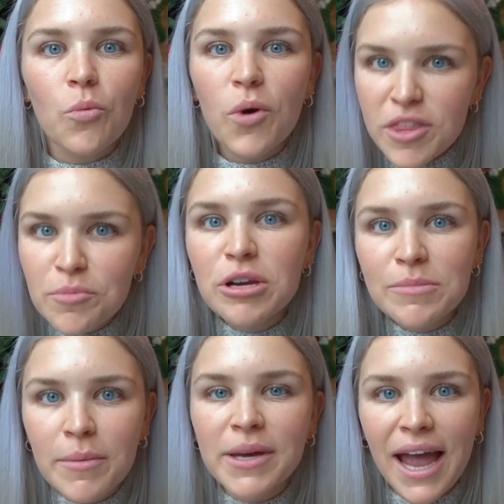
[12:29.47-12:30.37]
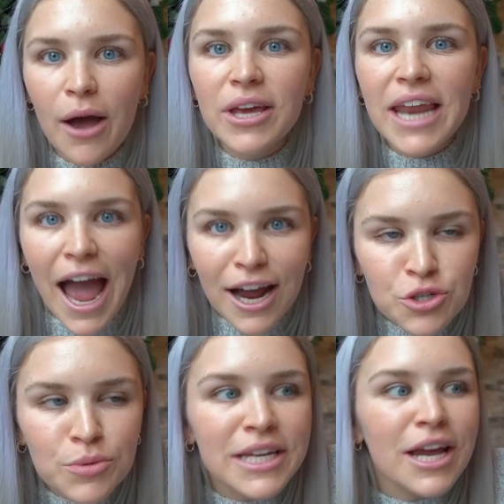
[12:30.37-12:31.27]
With the premium account, it
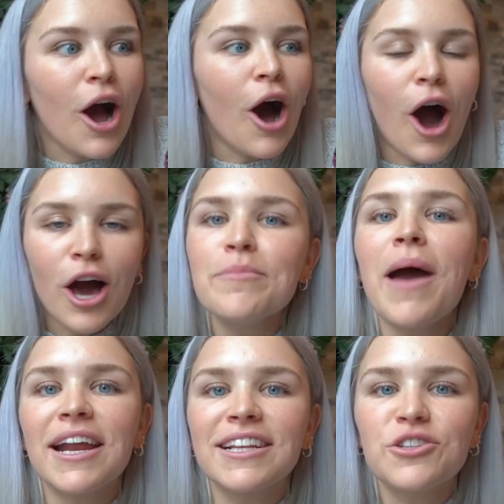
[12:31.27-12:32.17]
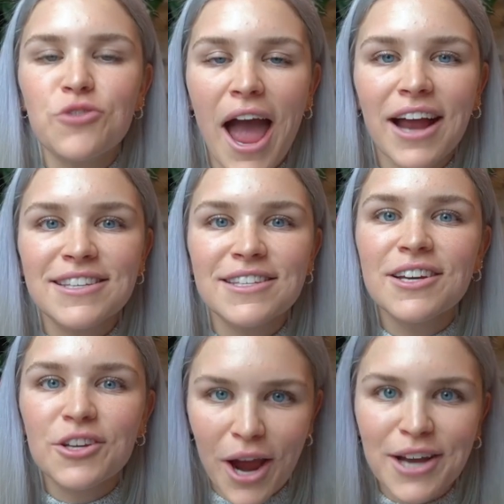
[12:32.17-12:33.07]
actually automatically tracks
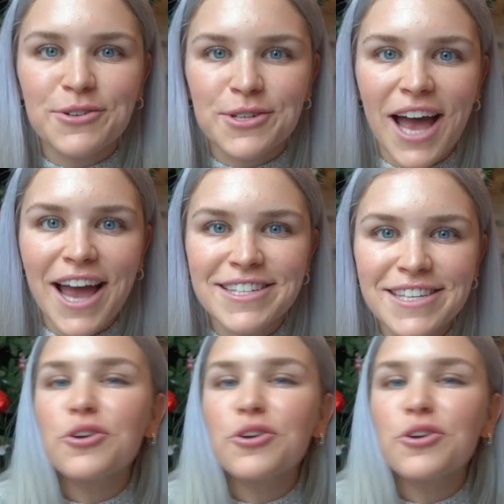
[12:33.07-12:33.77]
your exercise.